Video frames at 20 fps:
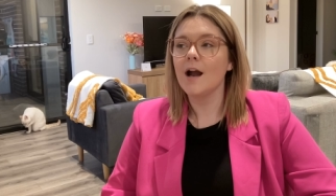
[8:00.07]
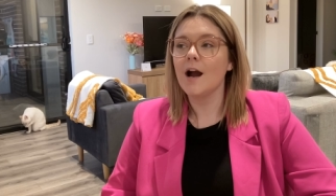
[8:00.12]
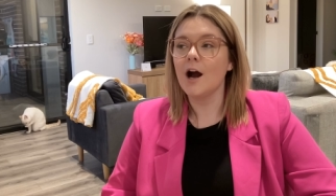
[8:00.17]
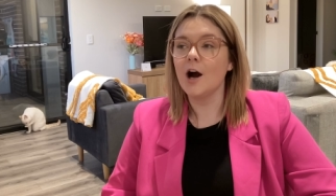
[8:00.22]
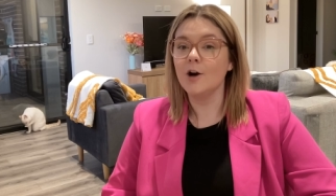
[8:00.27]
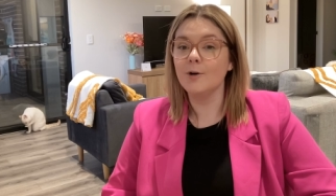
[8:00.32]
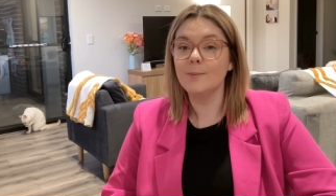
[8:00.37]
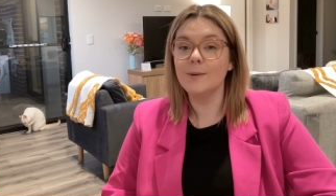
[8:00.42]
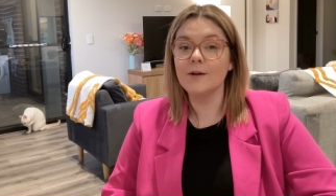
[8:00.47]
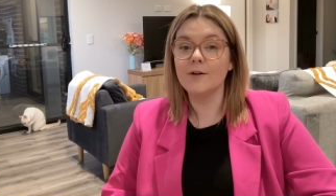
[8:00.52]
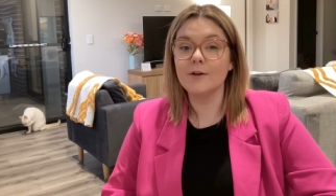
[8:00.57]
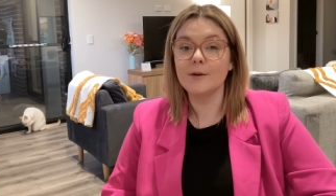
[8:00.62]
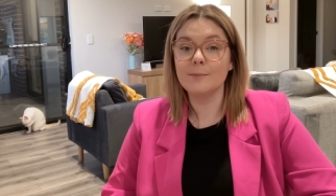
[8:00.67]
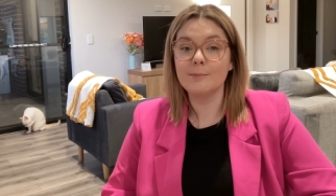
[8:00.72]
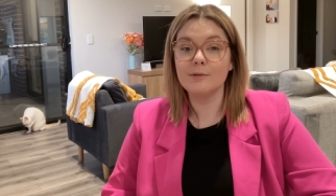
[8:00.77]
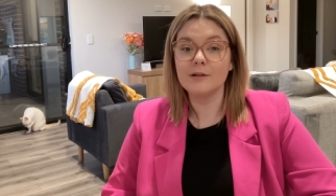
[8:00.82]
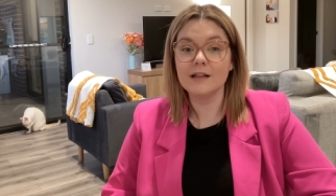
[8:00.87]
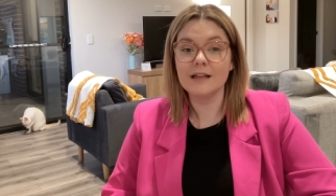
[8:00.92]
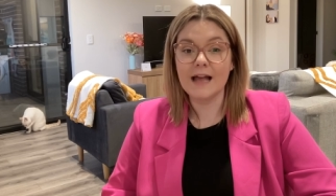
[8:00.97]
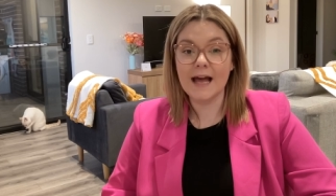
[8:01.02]
I'll be on a
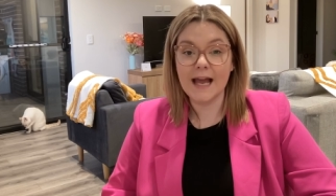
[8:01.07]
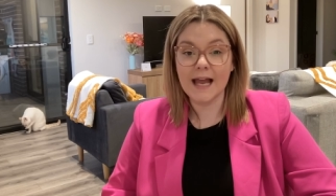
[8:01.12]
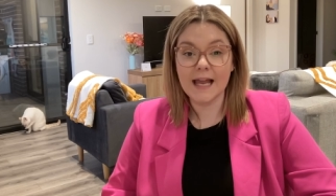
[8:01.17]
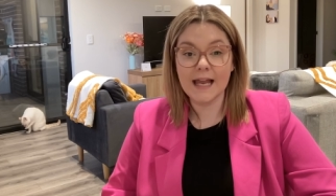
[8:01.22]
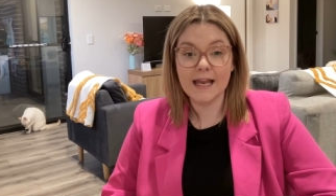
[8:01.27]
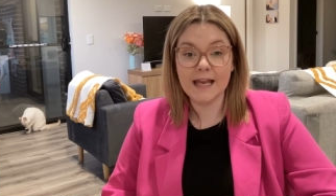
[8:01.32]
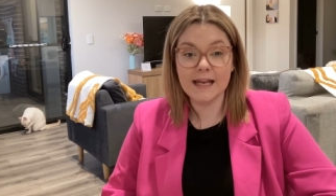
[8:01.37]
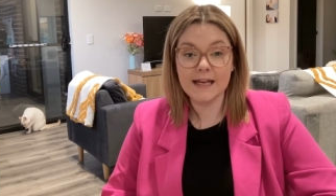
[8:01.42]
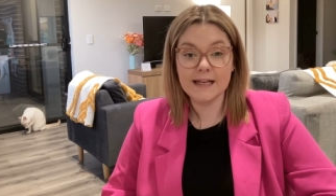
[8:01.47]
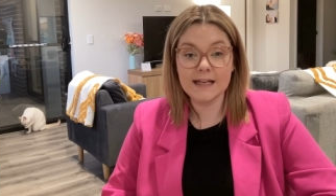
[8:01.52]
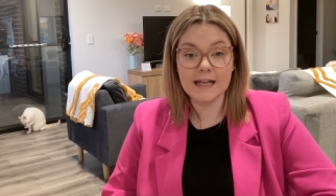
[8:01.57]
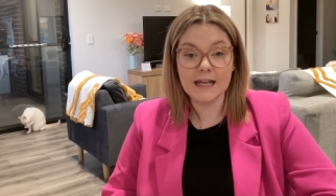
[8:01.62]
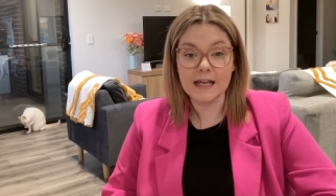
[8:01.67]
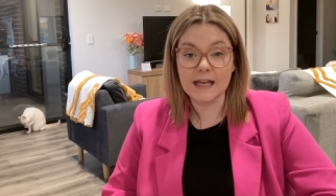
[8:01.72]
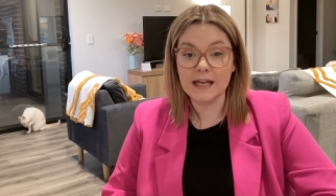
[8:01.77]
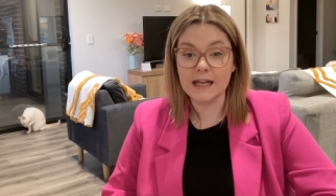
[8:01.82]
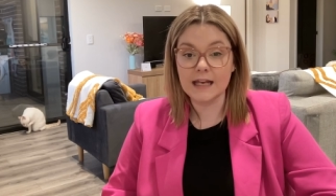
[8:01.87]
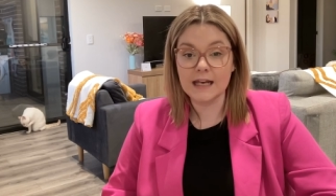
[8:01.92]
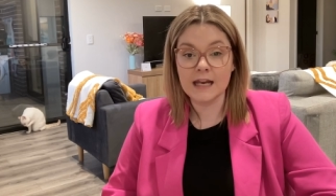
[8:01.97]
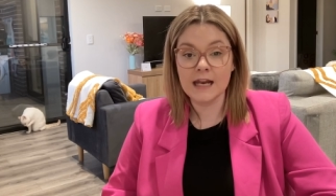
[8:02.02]
plane
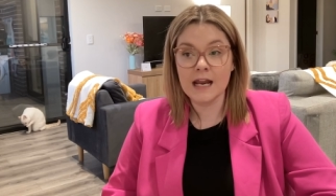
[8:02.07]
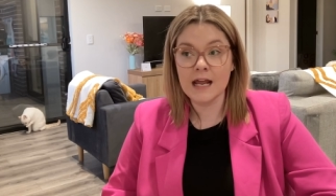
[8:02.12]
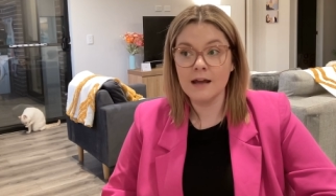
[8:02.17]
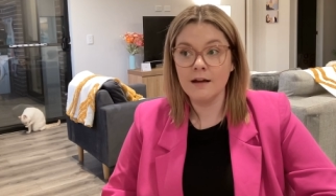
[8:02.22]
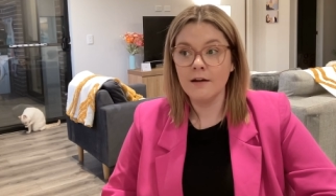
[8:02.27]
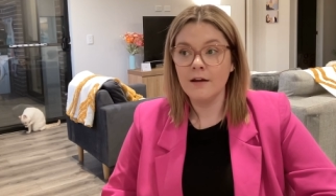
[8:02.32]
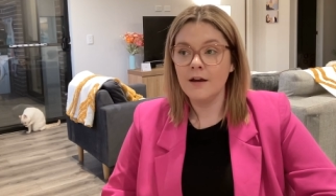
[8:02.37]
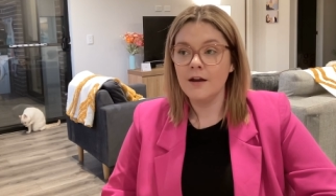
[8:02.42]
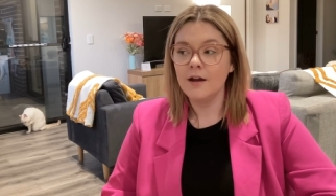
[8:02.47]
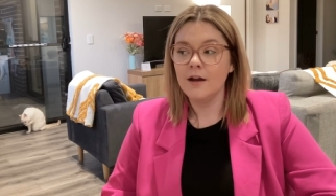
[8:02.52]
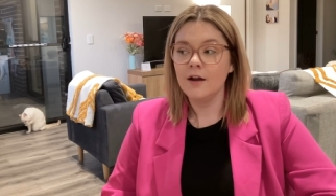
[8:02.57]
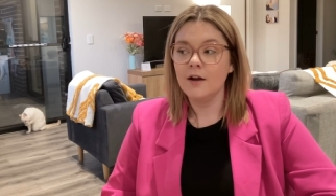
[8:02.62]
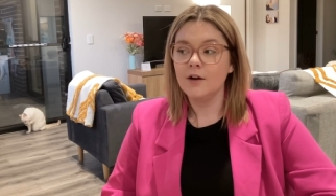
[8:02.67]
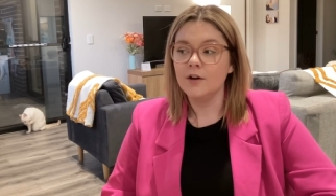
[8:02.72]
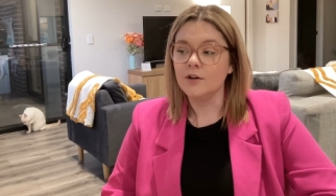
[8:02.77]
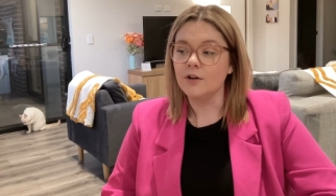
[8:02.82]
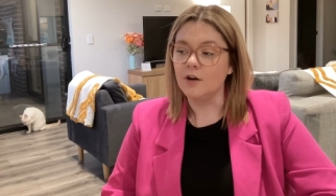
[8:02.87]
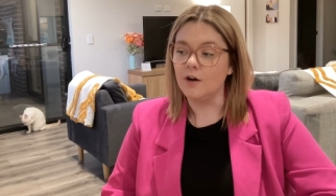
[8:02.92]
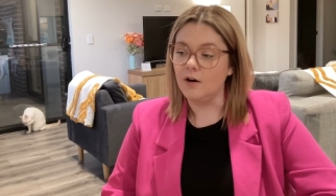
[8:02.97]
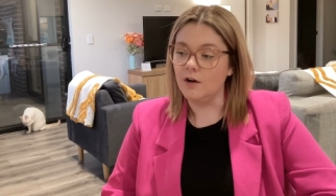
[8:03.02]
in
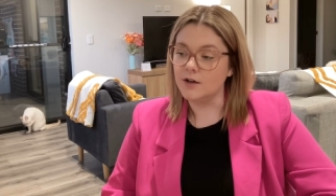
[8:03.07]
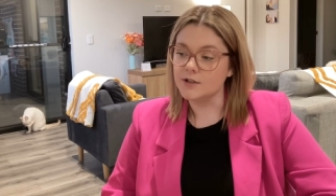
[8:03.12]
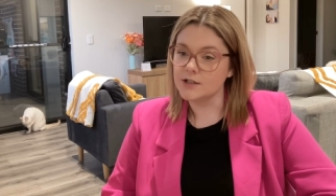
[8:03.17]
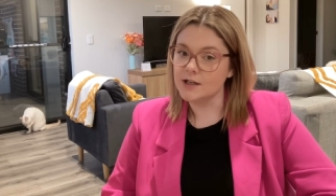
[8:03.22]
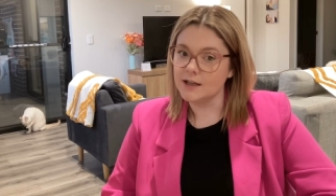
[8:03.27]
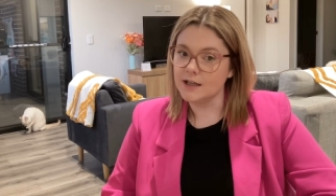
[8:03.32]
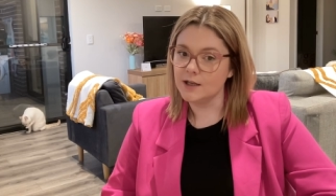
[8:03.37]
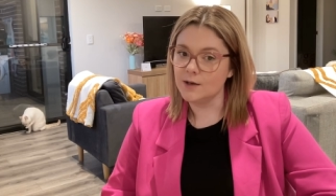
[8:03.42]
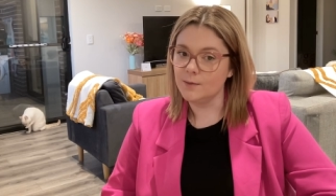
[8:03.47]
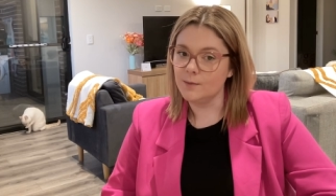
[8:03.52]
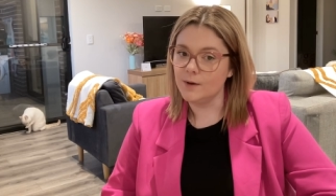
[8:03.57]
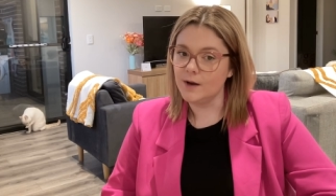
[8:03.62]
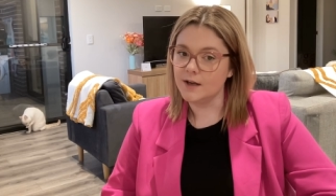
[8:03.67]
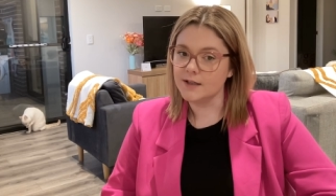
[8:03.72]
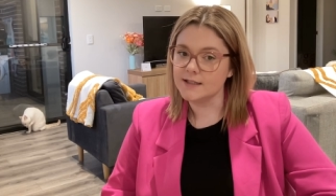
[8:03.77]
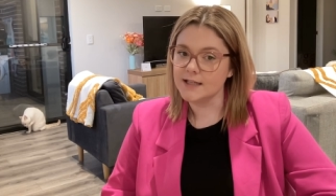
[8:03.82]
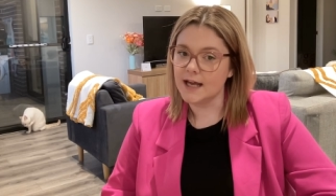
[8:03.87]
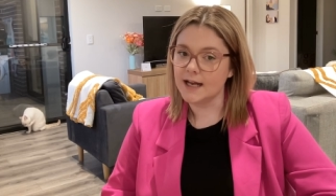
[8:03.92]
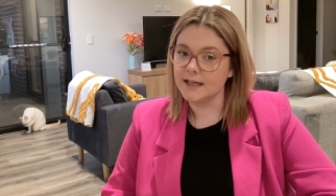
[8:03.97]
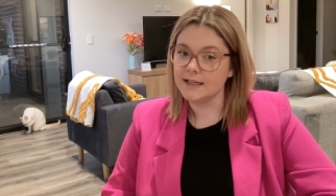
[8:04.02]
gosh, I think it
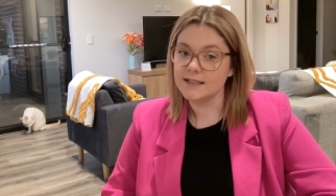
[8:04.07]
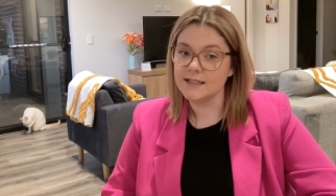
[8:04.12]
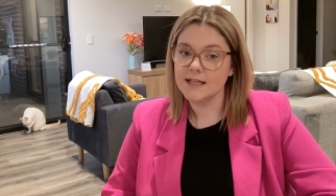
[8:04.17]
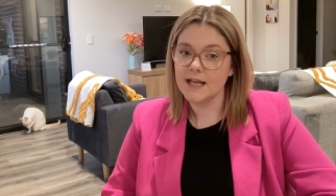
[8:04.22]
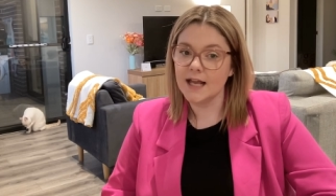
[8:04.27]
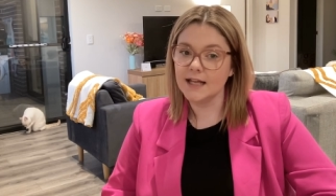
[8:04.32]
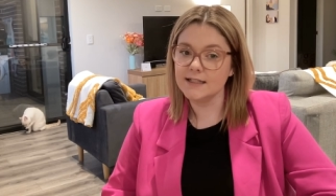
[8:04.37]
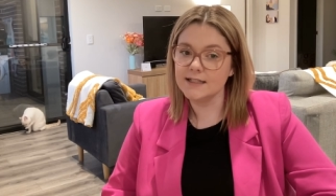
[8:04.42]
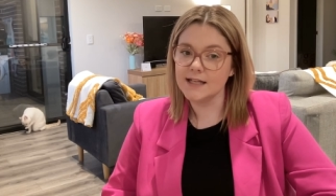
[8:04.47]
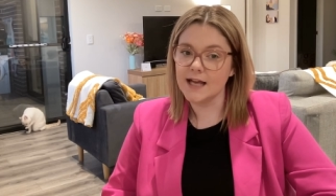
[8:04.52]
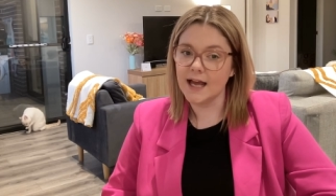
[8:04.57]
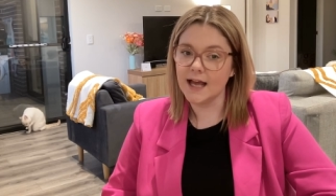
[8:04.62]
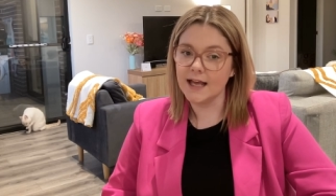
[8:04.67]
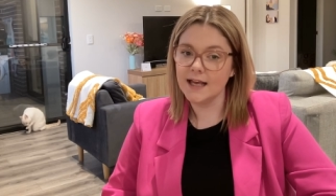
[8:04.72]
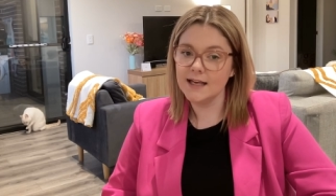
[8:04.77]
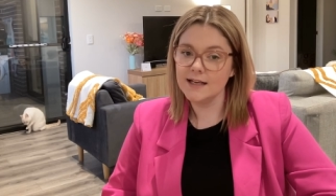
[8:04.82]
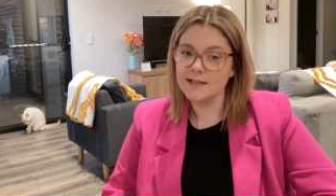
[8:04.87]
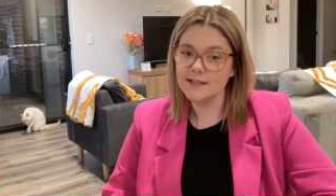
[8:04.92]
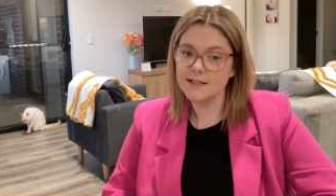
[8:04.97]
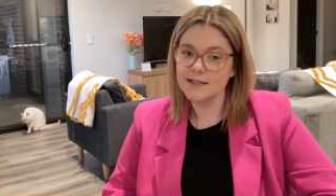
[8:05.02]
works out in 10
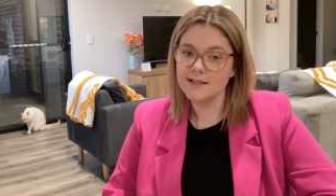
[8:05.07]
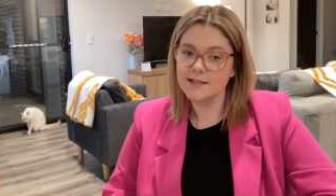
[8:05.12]
days